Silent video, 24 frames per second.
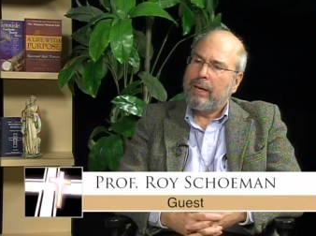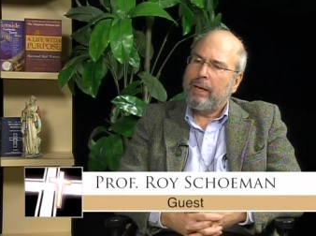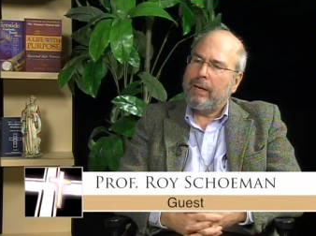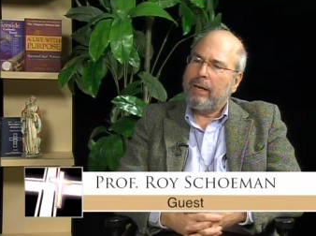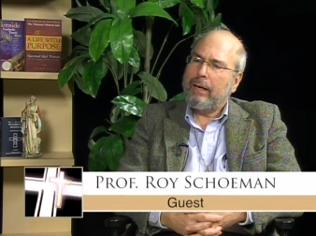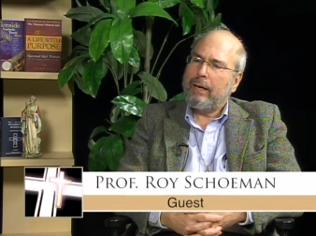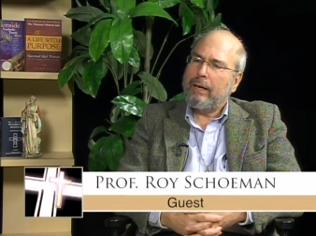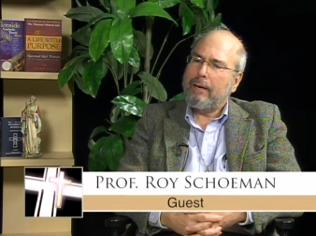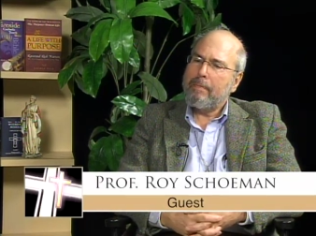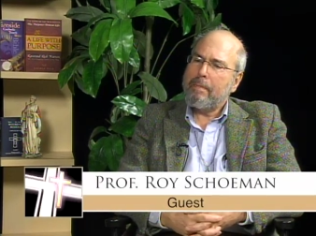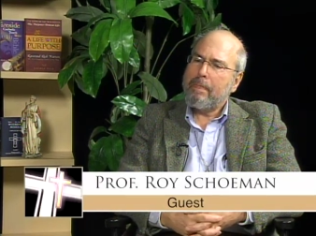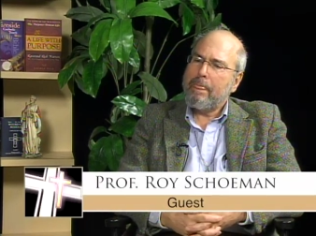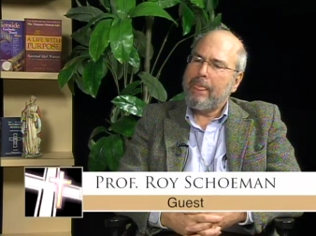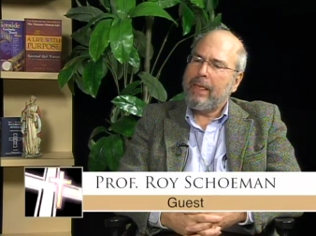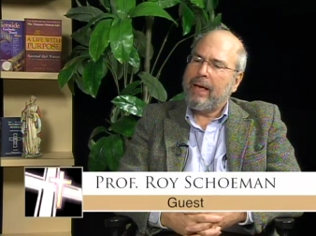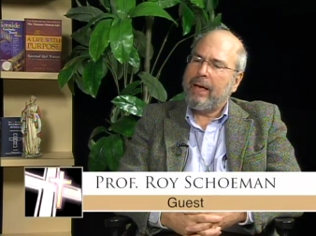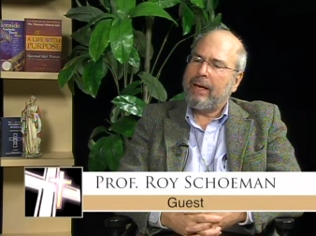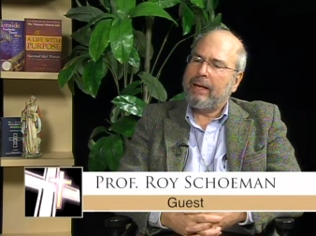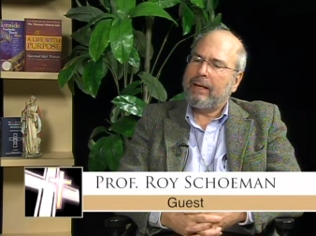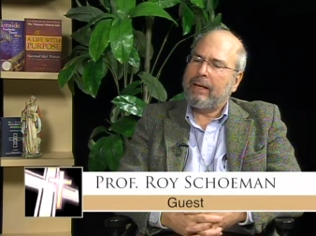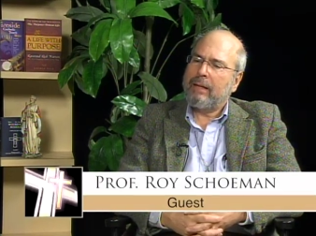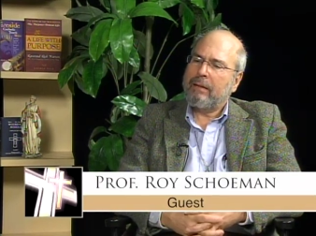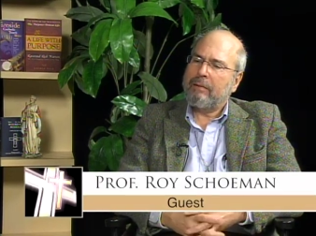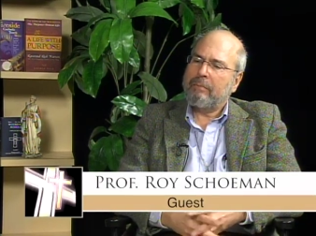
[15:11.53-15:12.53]
Um,
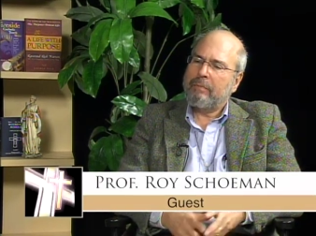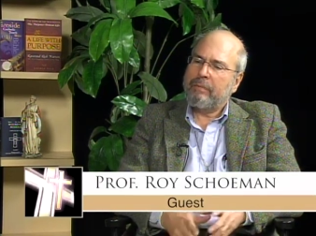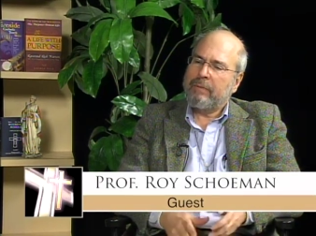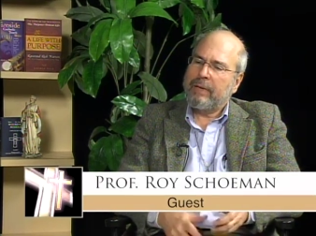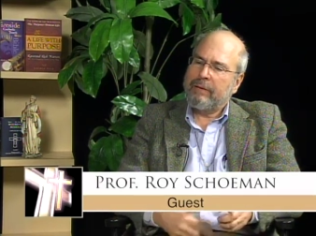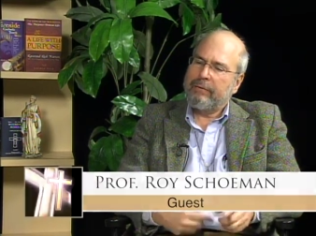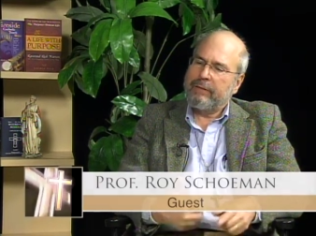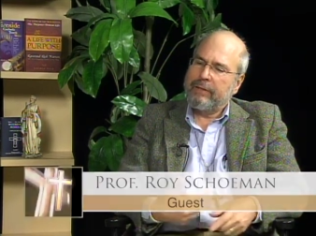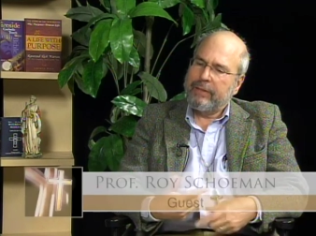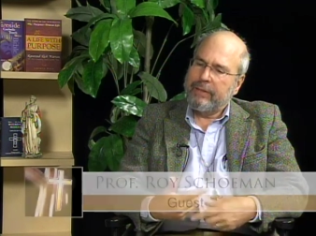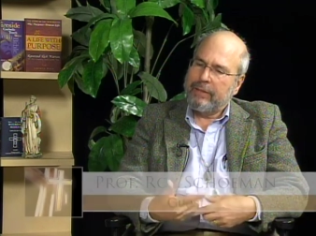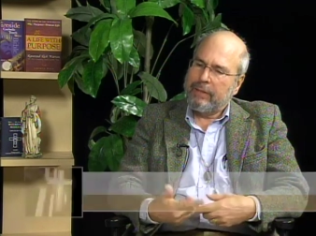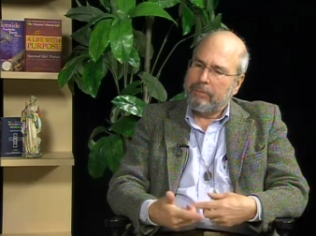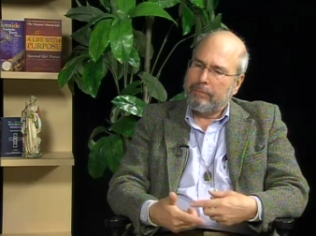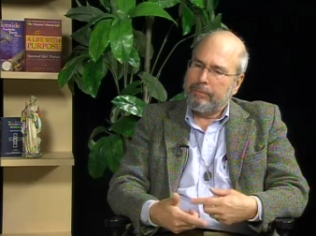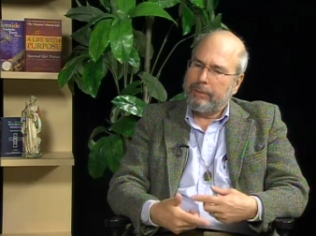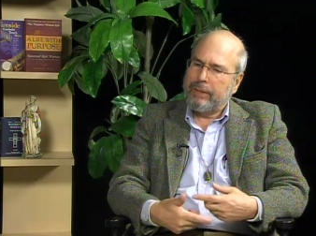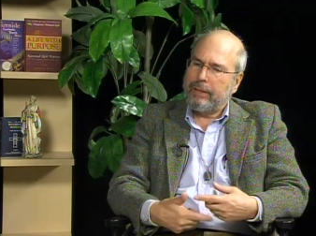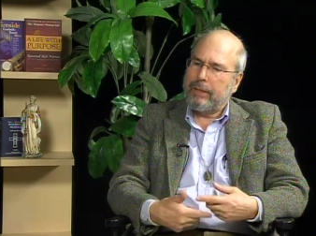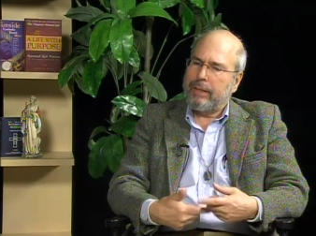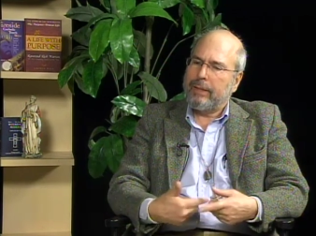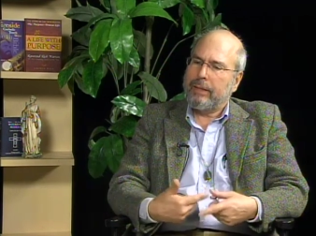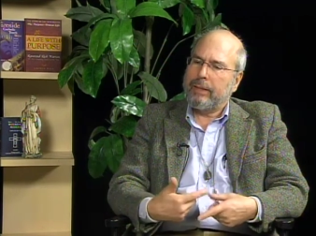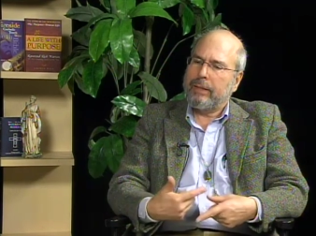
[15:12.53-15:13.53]
and I'll give a little
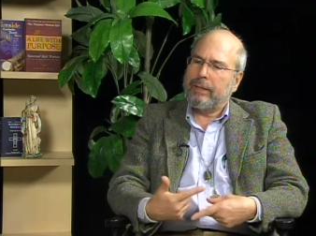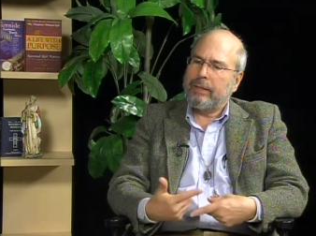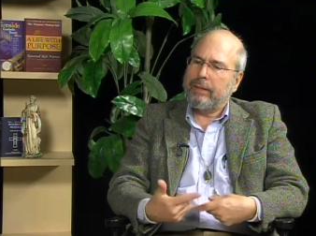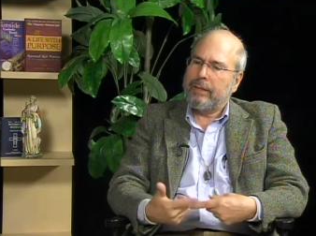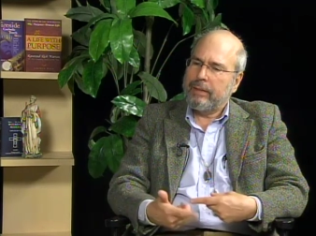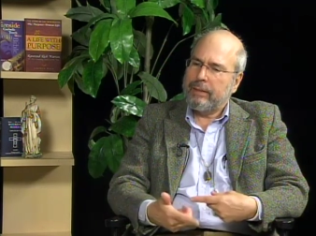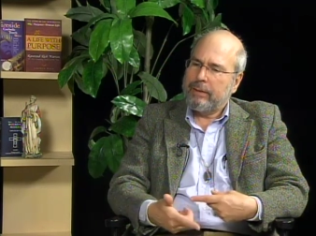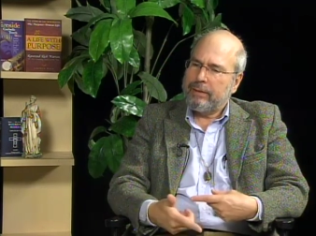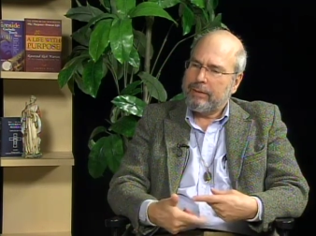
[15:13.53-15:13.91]
plug.